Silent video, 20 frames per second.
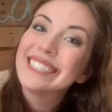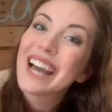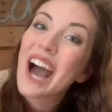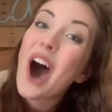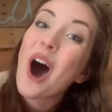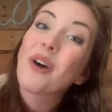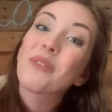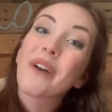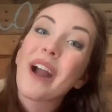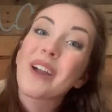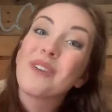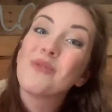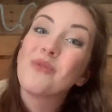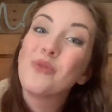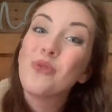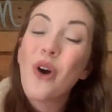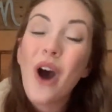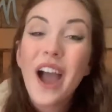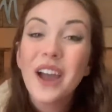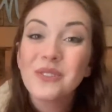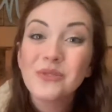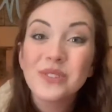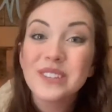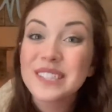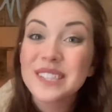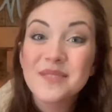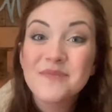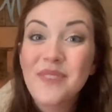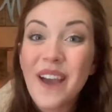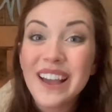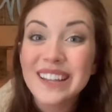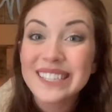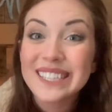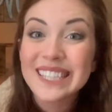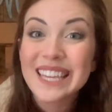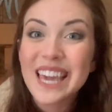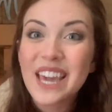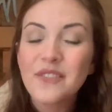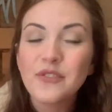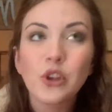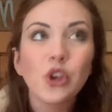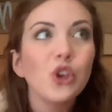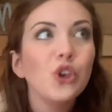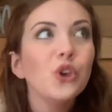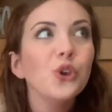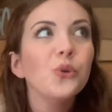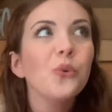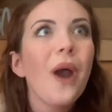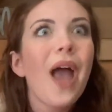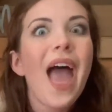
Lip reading: All right, what was the best gift you